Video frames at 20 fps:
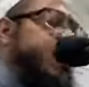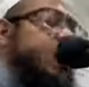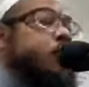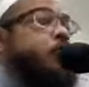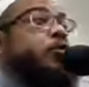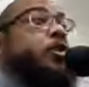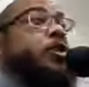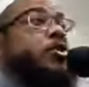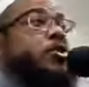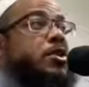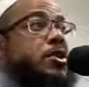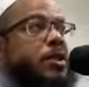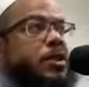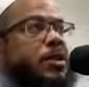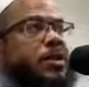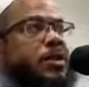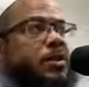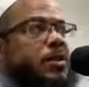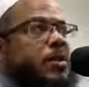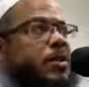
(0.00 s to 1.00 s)

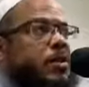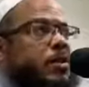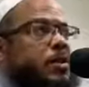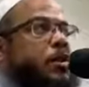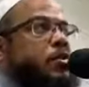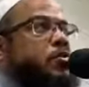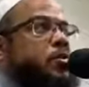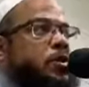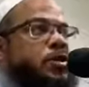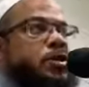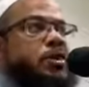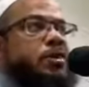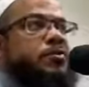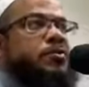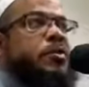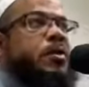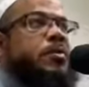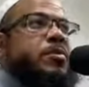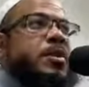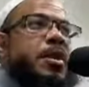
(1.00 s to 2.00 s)
Originally, they're originally
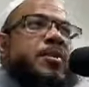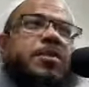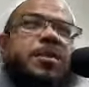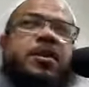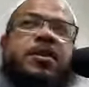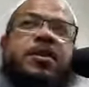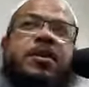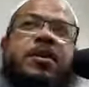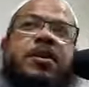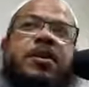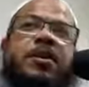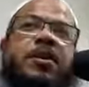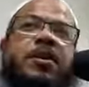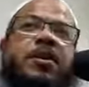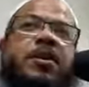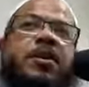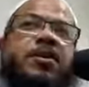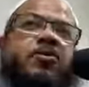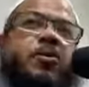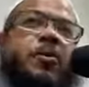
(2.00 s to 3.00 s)
from Yemen.
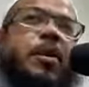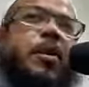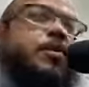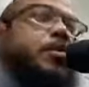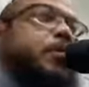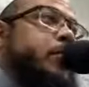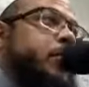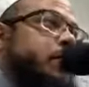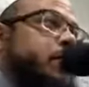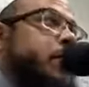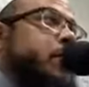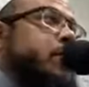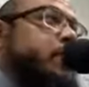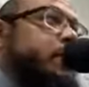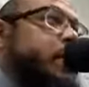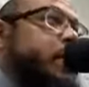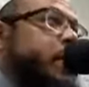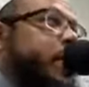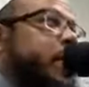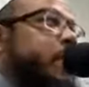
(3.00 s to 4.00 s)
You remember we talked
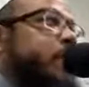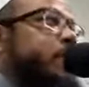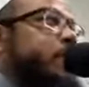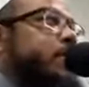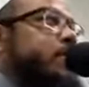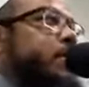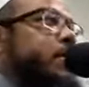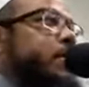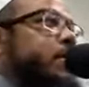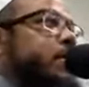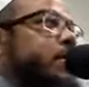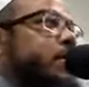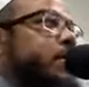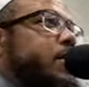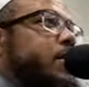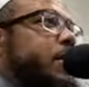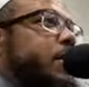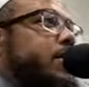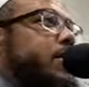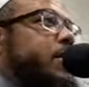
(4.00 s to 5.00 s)
about how the, the
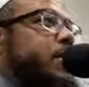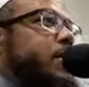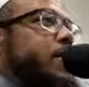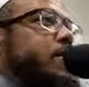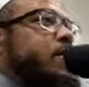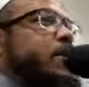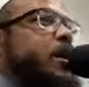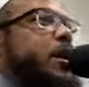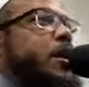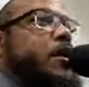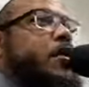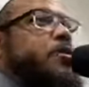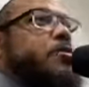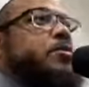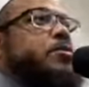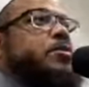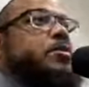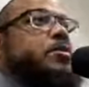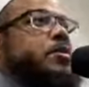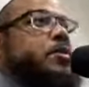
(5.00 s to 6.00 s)
Yemeni
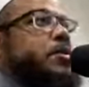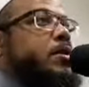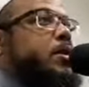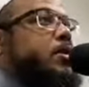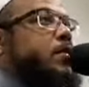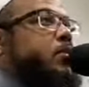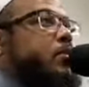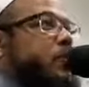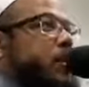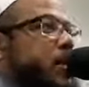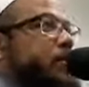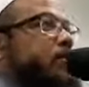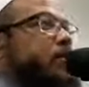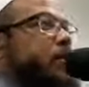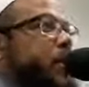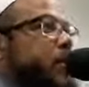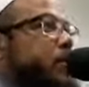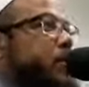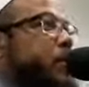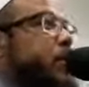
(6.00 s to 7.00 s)
Arabs, you know, left
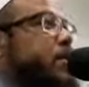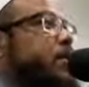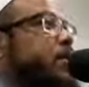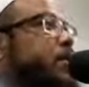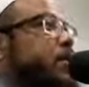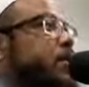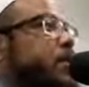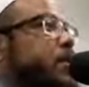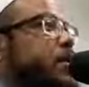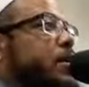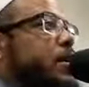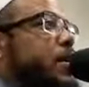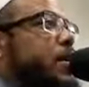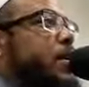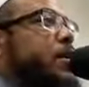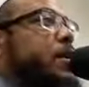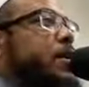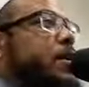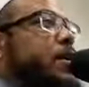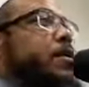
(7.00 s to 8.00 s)
Yemen
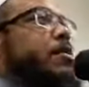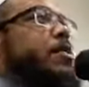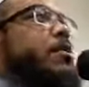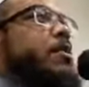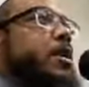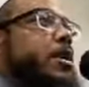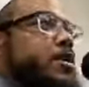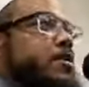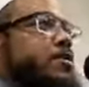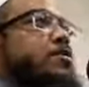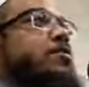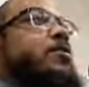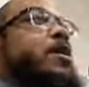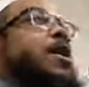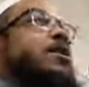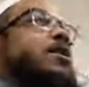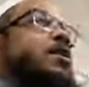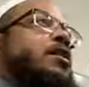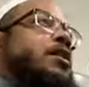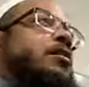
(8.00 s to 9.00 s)
uh, and then they
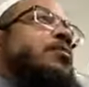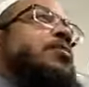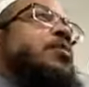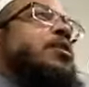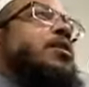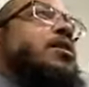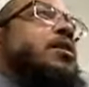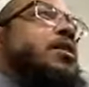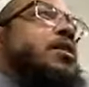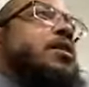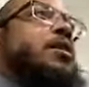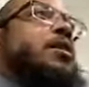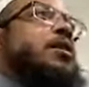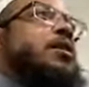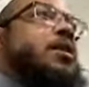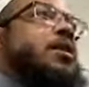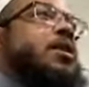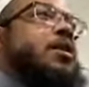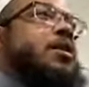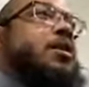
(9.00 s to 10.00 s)
divided up
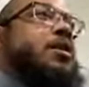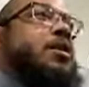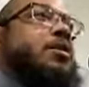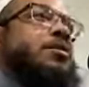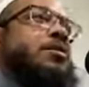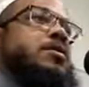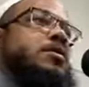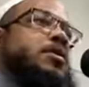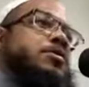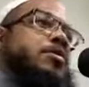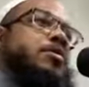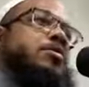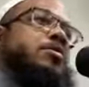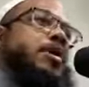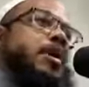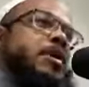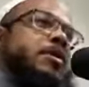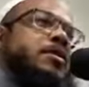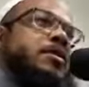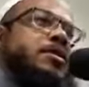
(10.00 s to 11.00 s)
uh, into different
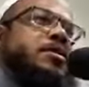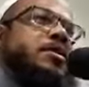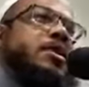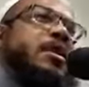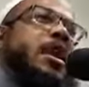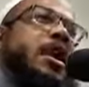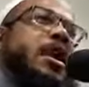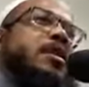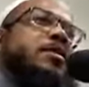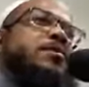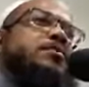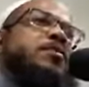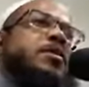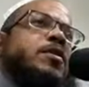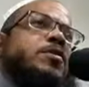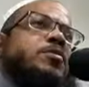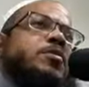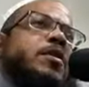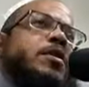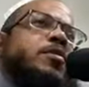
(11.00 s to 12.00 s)
places. A lot of
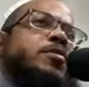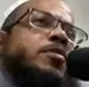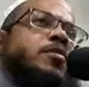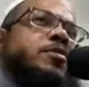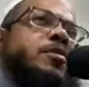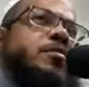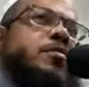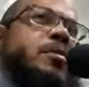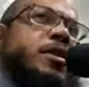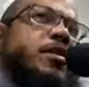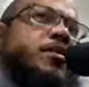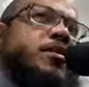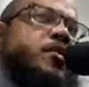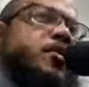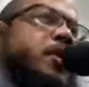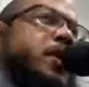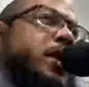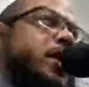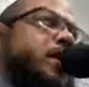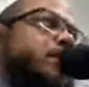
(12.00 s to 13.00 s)
the people from Beni
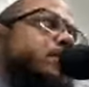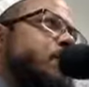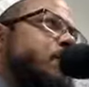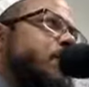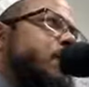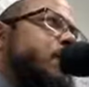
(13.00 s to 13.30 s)
Sulaim,